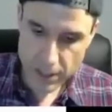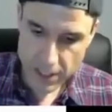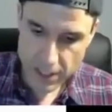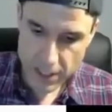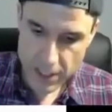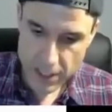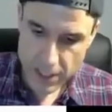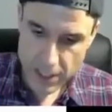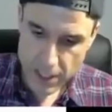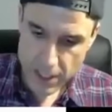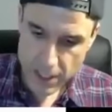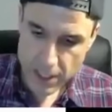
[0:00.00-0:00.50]

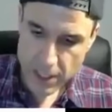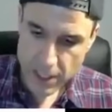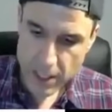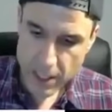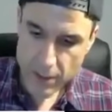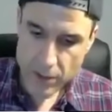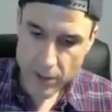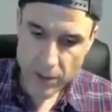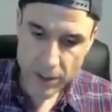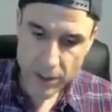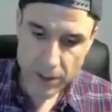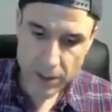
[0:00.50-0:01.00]
Okay,
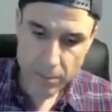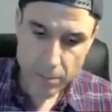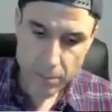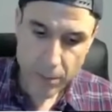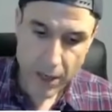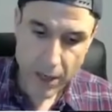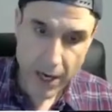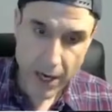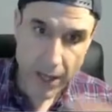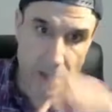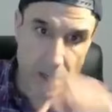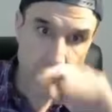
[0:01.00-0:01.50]
I wrote a
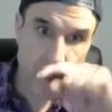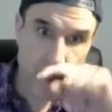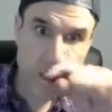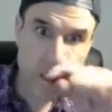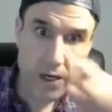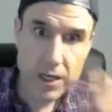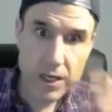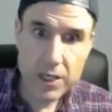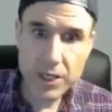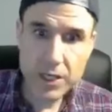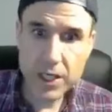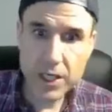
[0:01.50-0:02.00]

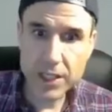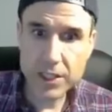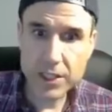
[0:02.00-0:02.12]
compiler.